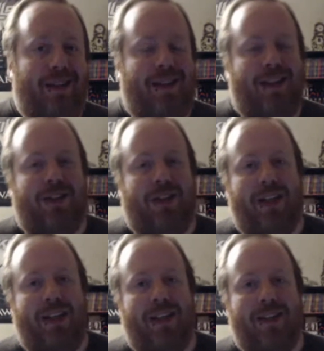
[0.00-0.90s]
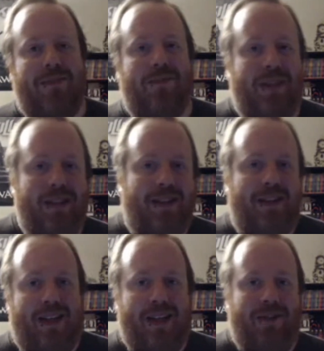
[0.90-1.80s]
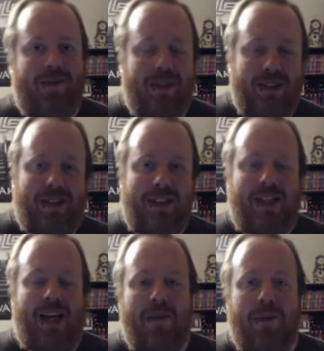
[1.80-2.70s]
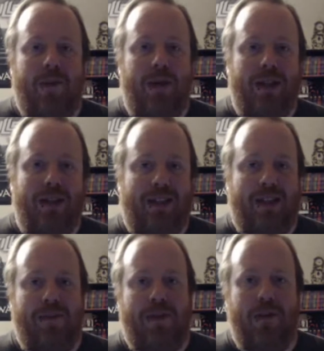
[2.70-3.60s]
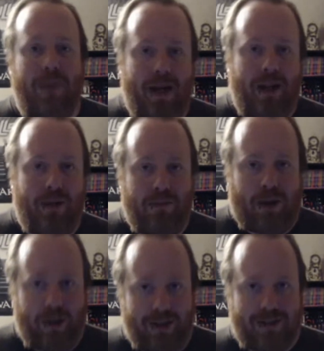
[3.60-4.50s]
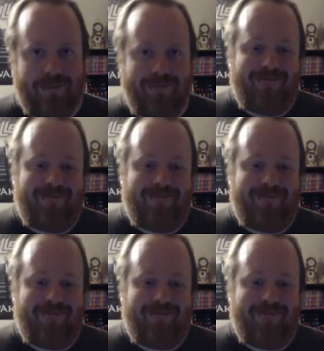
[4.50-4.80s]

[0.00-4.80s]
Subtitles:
nice try, guys, but I don't really see Campbell as a humane person.